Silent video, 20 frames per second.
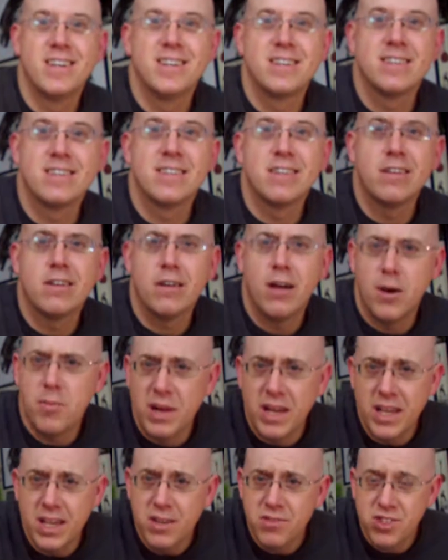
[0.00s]
I
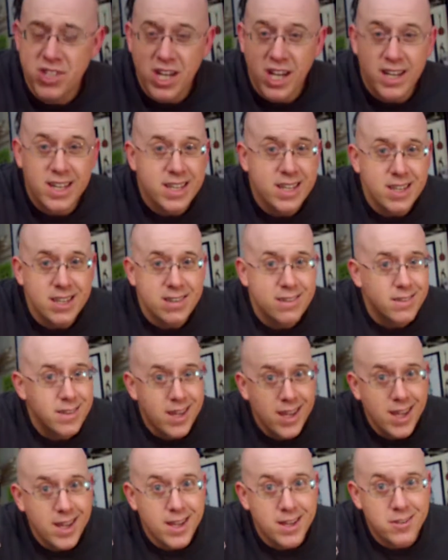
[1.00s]
believe Johnny
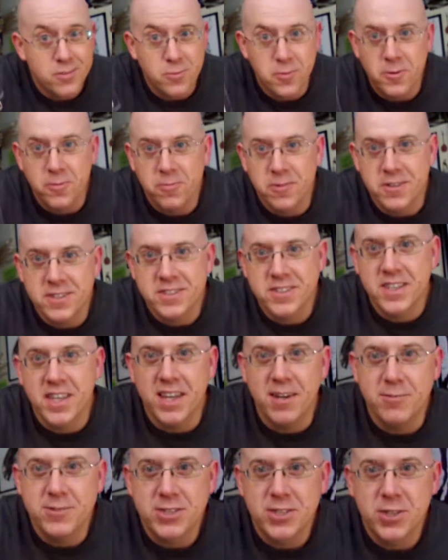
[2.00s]
Tez won one, so that
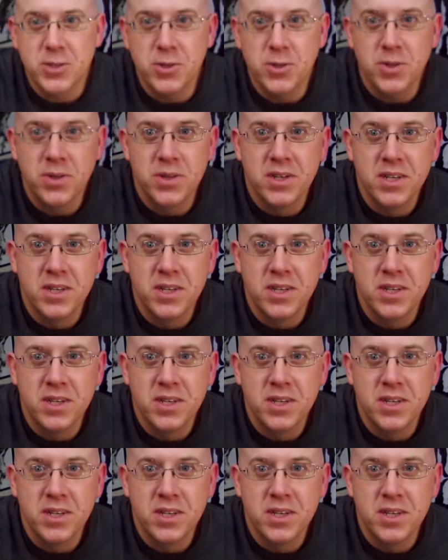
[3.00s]
was cool.